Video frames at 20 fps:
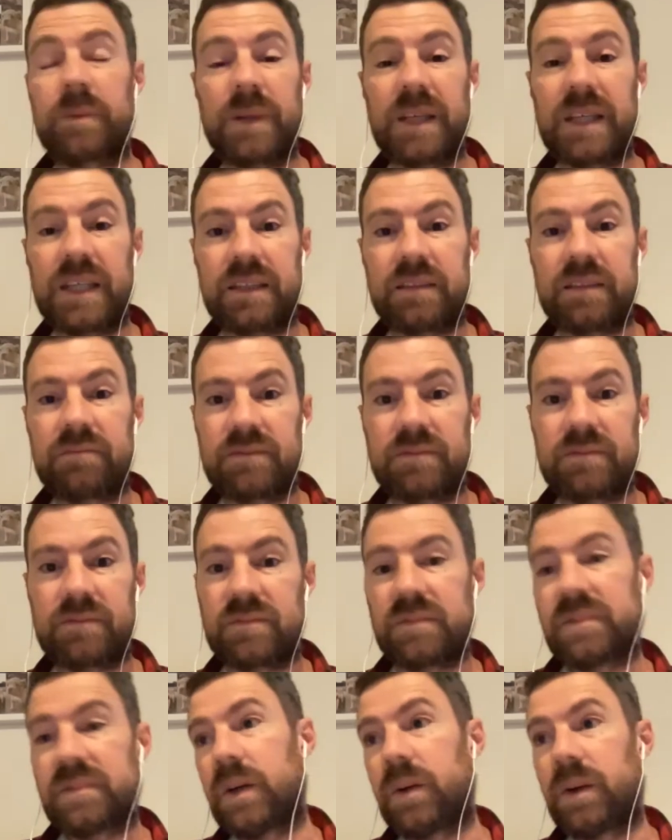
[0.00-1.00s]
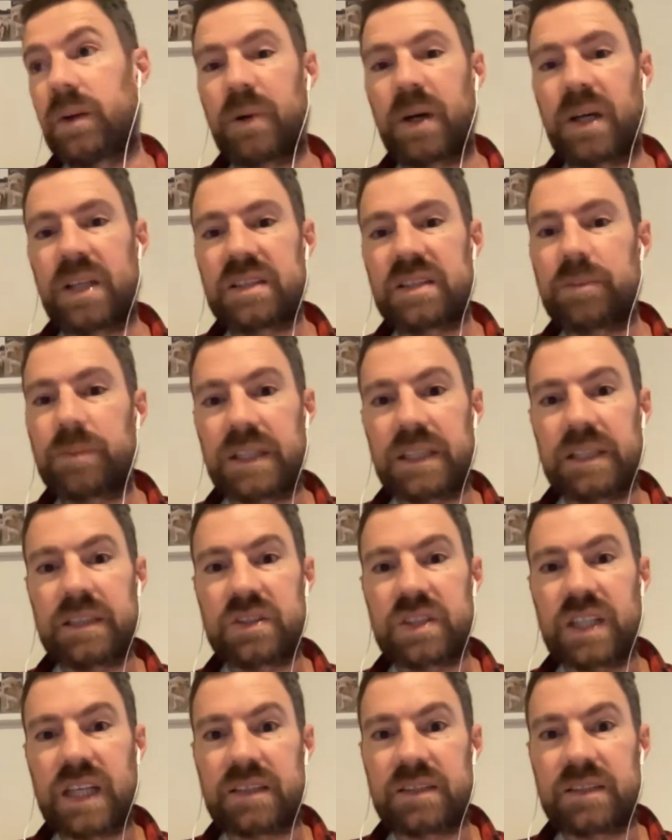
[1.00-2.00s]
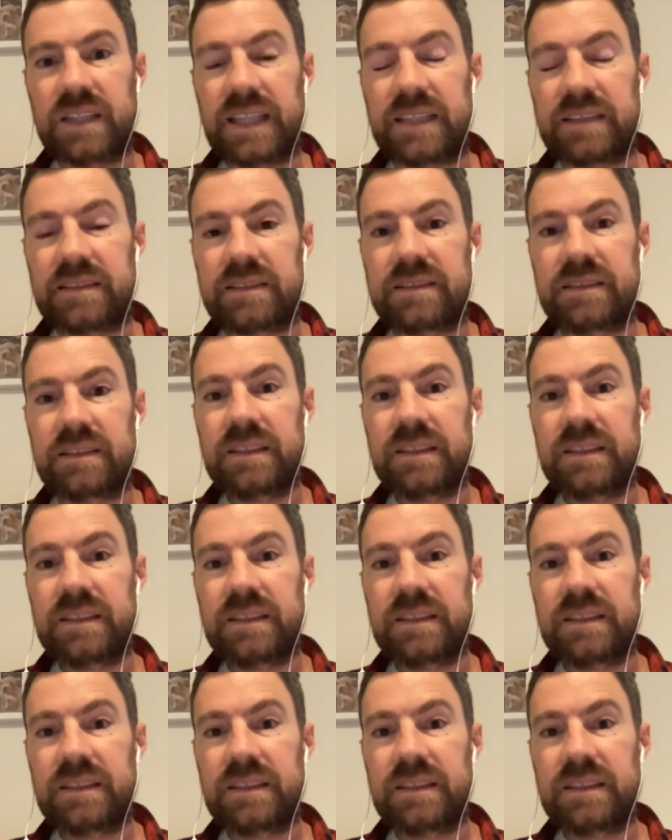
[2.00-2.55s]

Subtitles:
beer, no one buys your beer. You charge less,